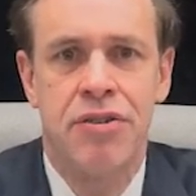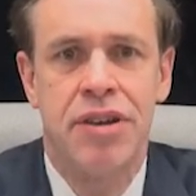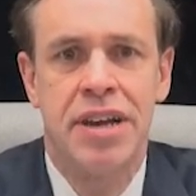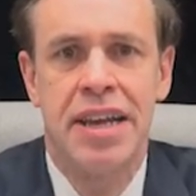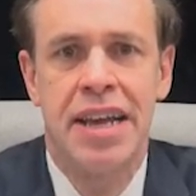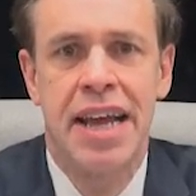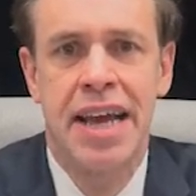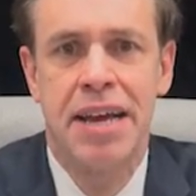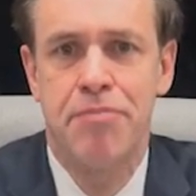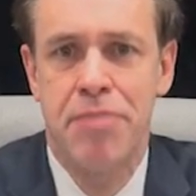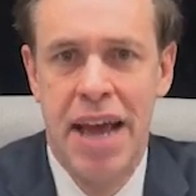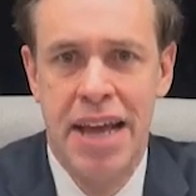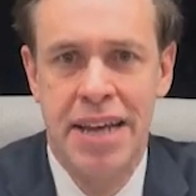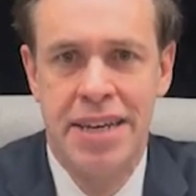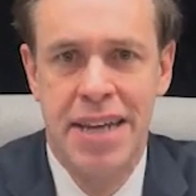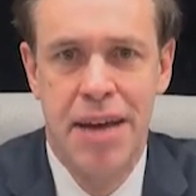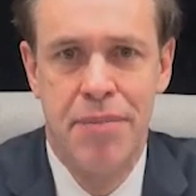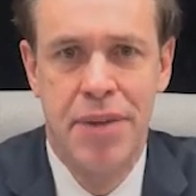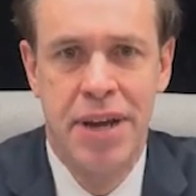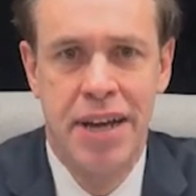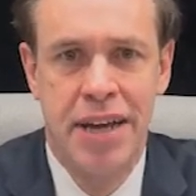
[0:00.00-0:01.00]
in a
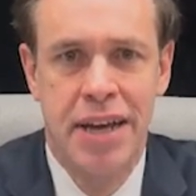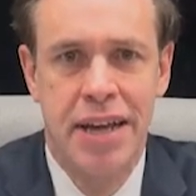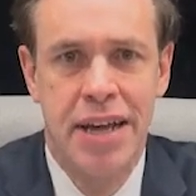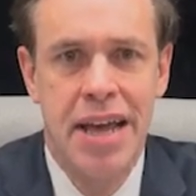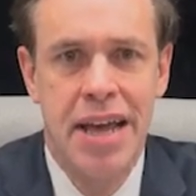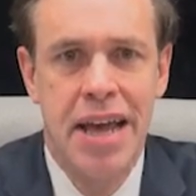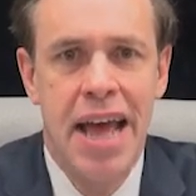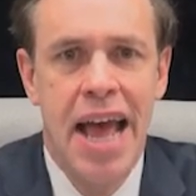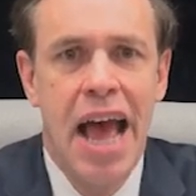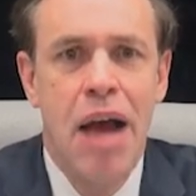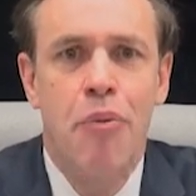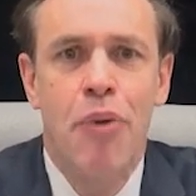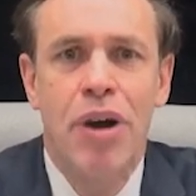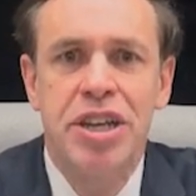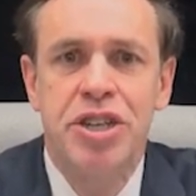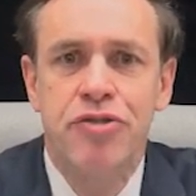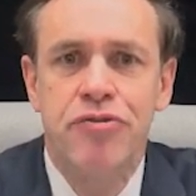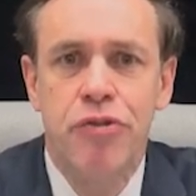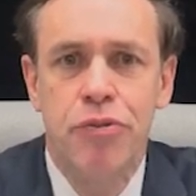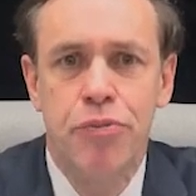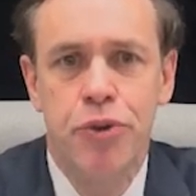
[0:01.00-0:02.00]
pandemic, and when
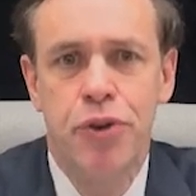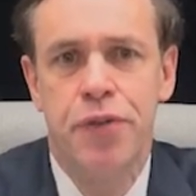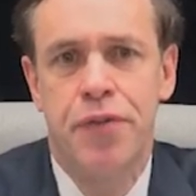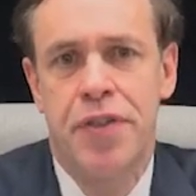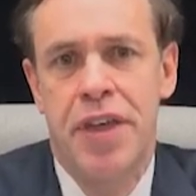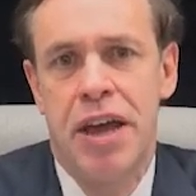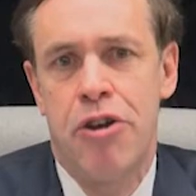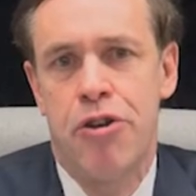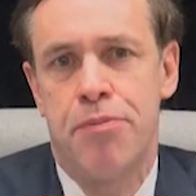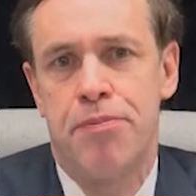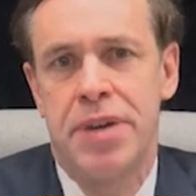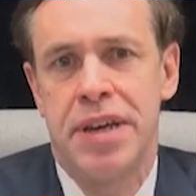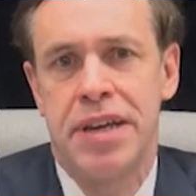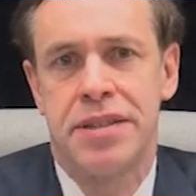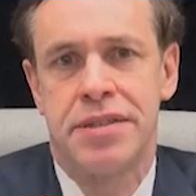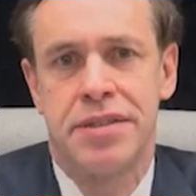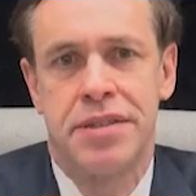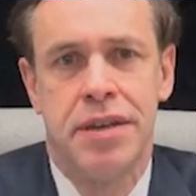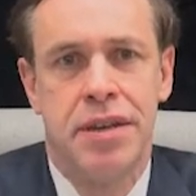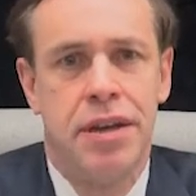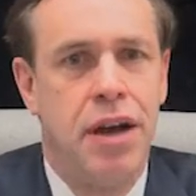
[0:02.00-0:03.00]
to remove
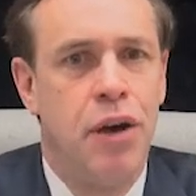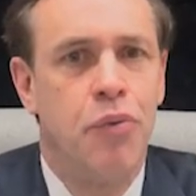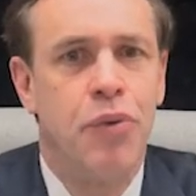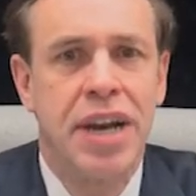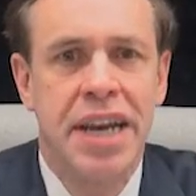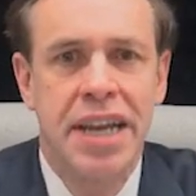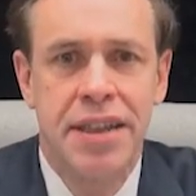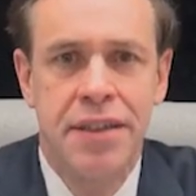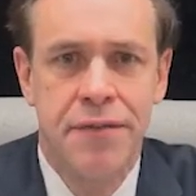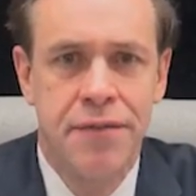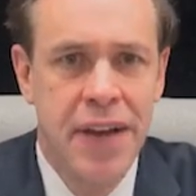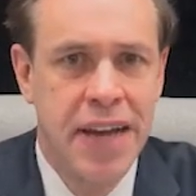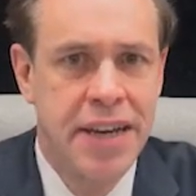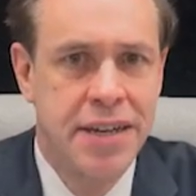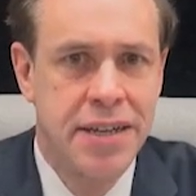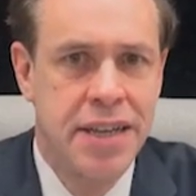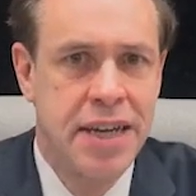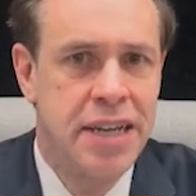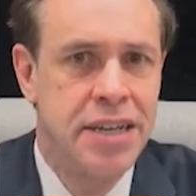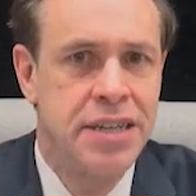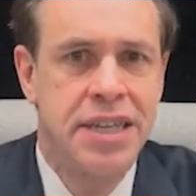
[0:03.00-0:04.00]
therapies, weaning the
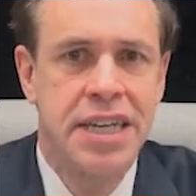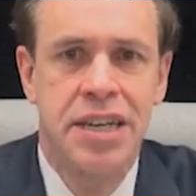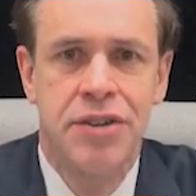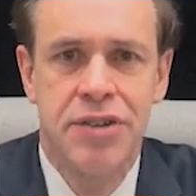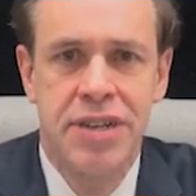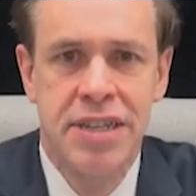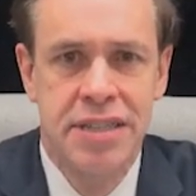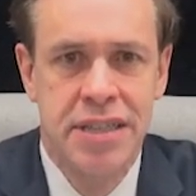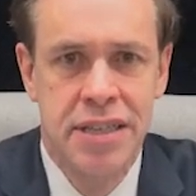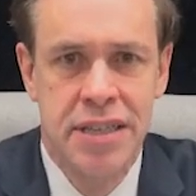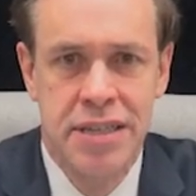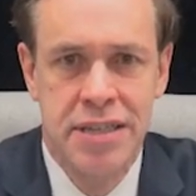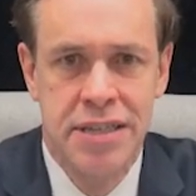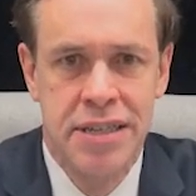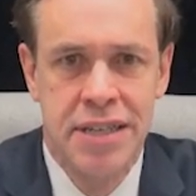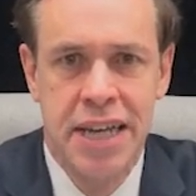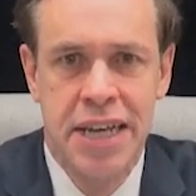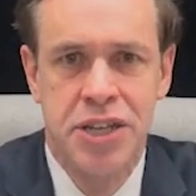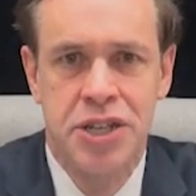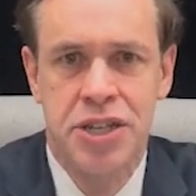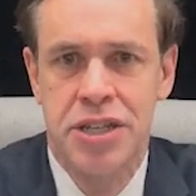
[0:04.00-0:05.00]
ventilator, decreasing the
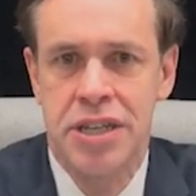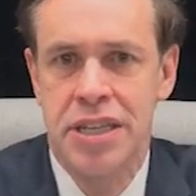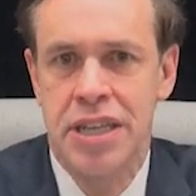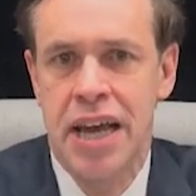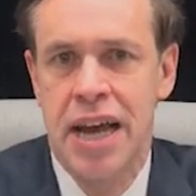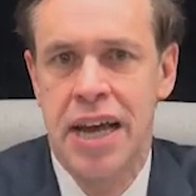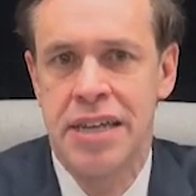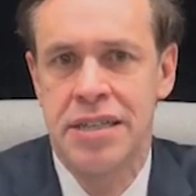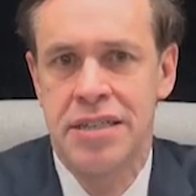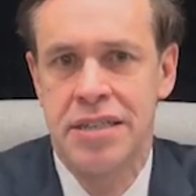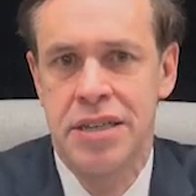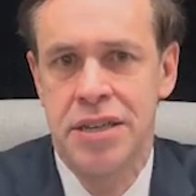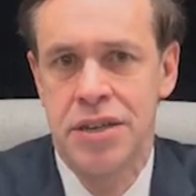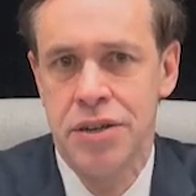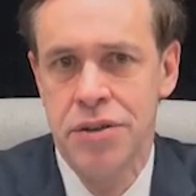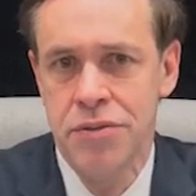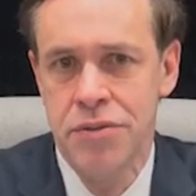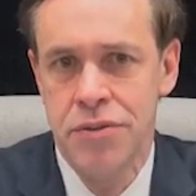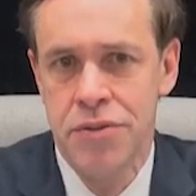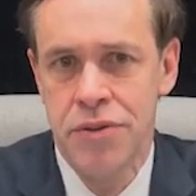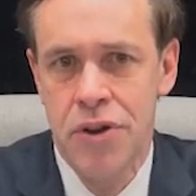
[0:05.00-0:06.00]
sedation in the
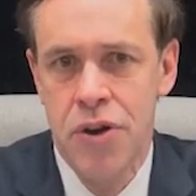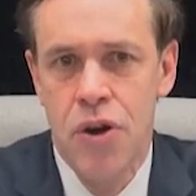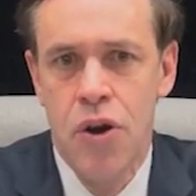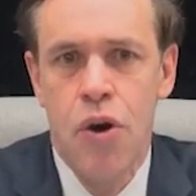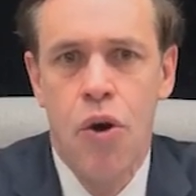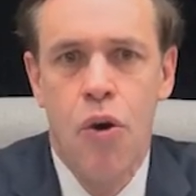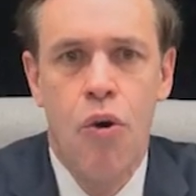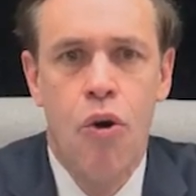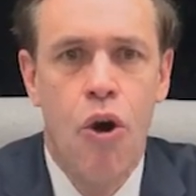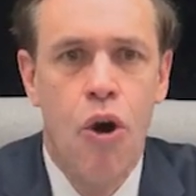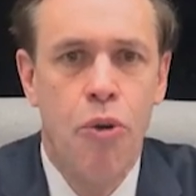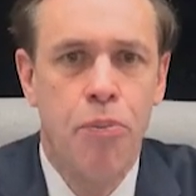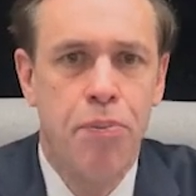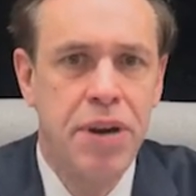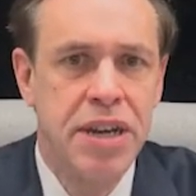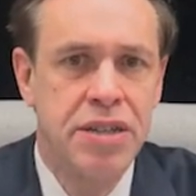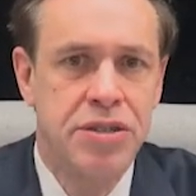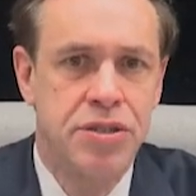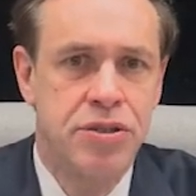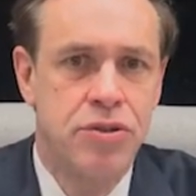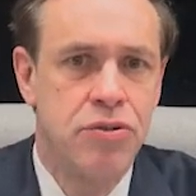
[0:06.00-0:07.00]
ICU, or
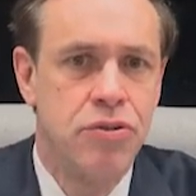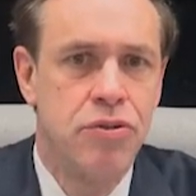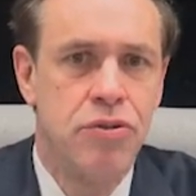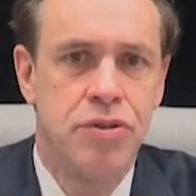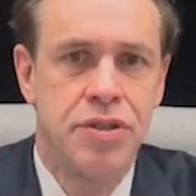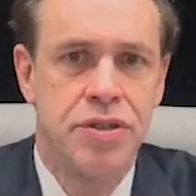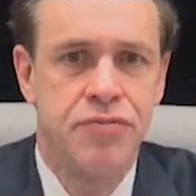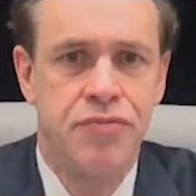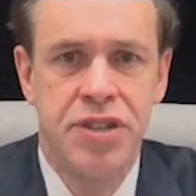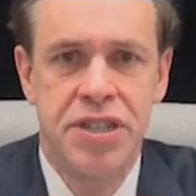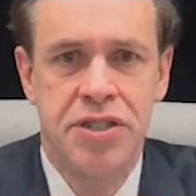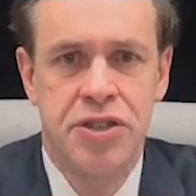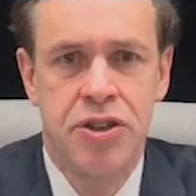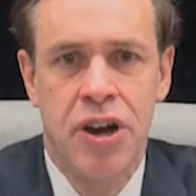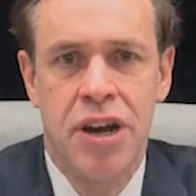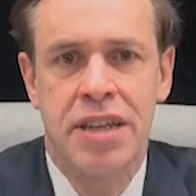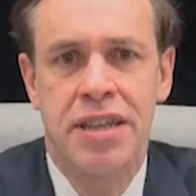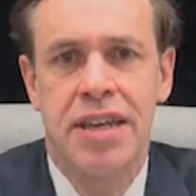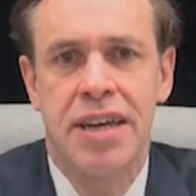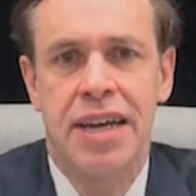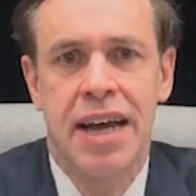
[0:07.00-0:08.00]
opening schools and
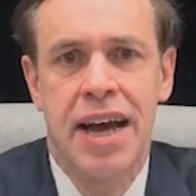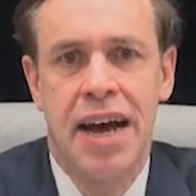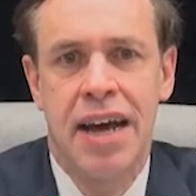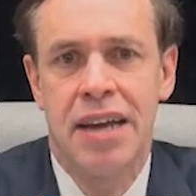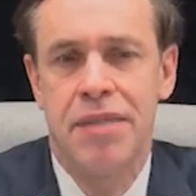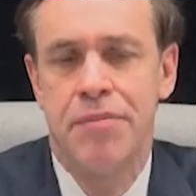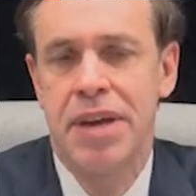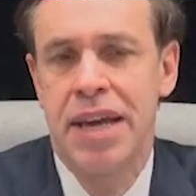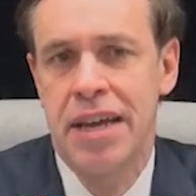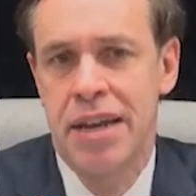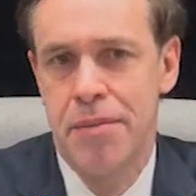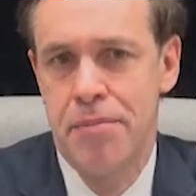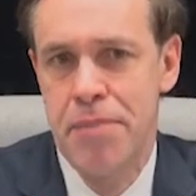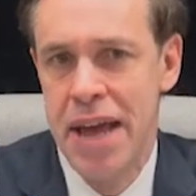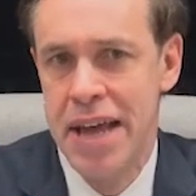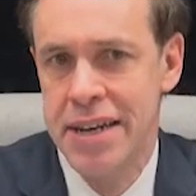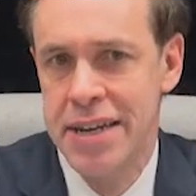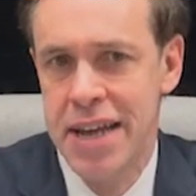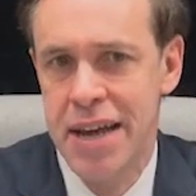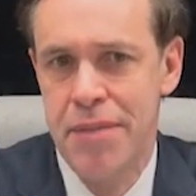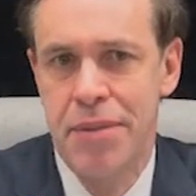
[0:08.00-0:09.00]
restarting the economy in a
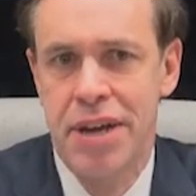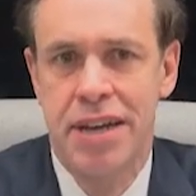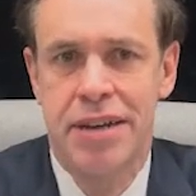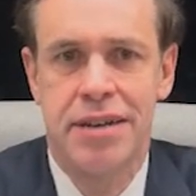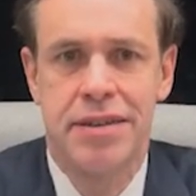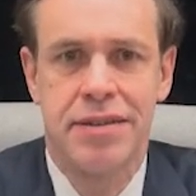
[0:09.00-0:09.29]
pandemic.